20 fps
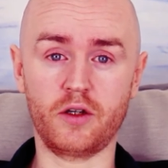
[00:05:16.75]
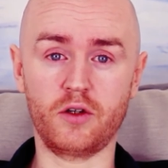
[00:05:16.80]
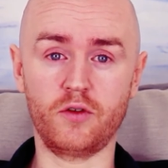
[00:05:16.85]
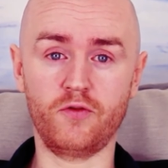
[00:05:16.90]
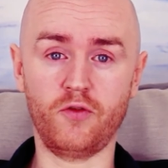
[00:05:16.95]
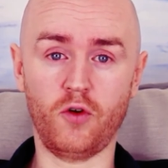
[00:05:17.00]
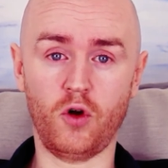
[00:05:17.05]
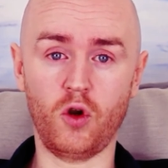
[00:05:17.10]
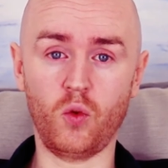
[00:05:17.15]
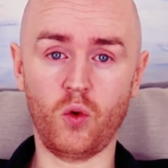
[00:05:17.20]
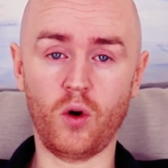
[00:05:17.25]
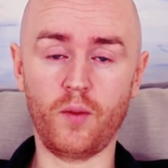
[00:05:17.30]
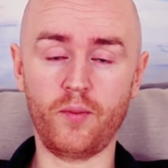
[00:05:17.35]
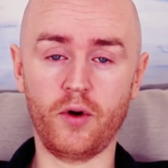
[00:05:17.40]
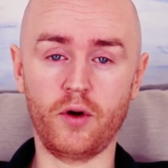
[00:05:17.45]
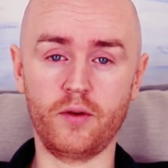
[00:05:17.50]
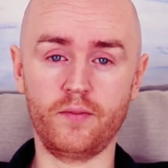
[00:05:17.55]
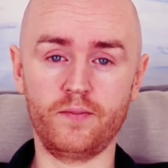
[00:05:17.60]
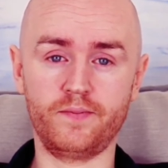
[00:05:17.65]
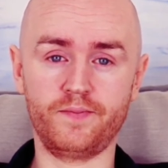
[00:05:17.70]
follow up
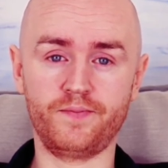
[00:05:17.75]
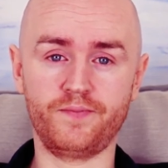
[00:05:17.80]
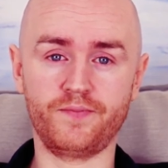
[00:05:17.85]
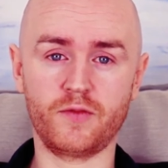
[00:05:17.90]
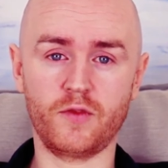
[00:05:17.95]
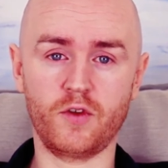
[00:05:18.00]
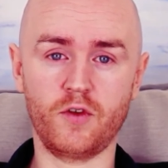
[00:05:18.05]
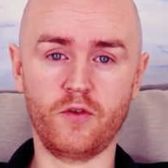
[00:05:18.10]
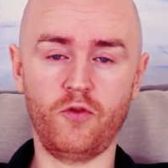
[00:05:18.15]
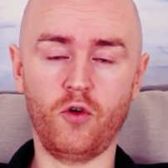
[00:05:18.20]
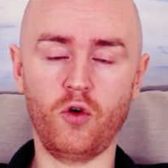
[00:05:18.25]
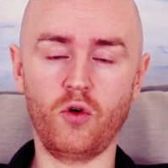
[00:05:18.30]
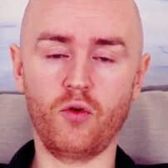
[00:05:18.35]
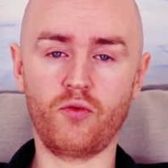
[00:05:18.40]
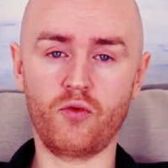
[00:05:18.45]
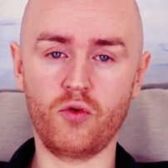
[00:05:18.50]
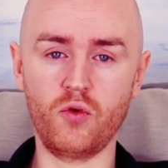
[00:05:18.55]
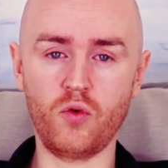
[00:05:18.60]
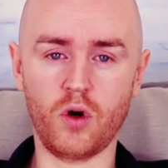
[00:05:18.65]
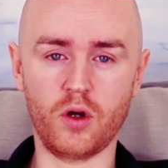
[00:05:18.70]
on, follow
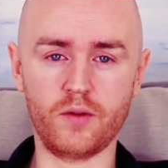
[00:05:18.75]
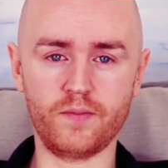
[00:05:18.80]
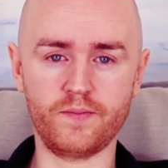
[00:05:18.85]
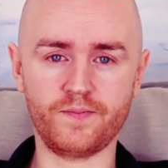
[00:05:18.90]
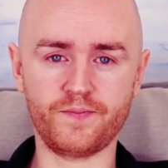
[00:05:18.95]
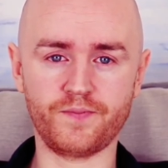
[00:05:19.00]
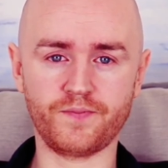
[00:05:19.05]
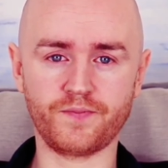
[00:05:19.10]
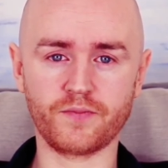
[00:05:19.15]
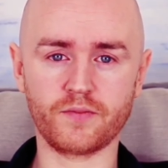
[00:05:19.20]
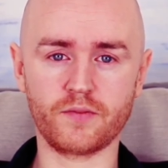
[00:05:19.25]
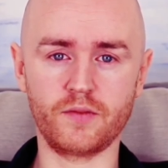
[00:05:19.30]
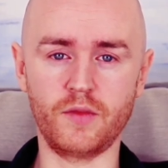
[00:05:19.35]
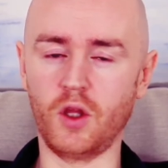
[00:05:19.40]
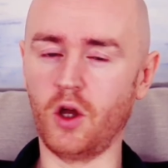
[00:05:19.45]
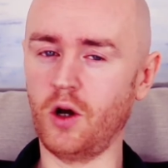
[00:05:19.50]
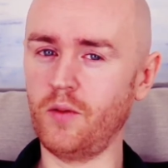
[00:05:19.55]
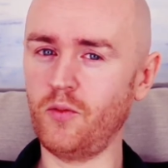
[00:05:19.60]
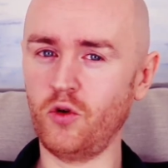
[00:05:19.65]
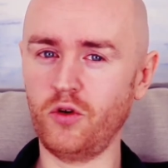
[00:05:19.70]
through on?
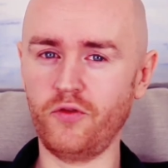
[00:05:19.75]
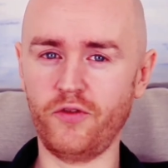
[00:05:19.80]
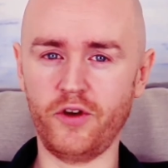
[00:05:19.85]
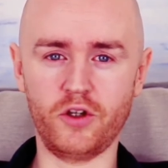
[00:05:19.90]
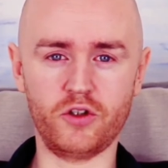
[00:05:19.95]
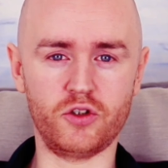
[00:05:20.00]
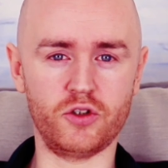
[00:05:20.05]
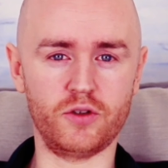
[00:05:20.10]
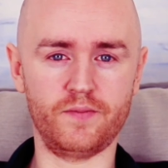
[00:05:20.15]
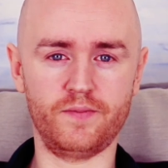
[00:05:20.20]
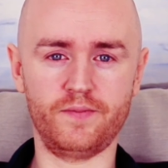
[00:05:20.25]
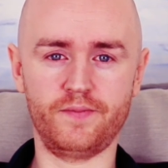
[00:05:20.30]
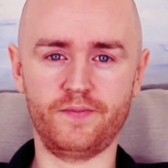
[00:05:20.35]
Not motivation.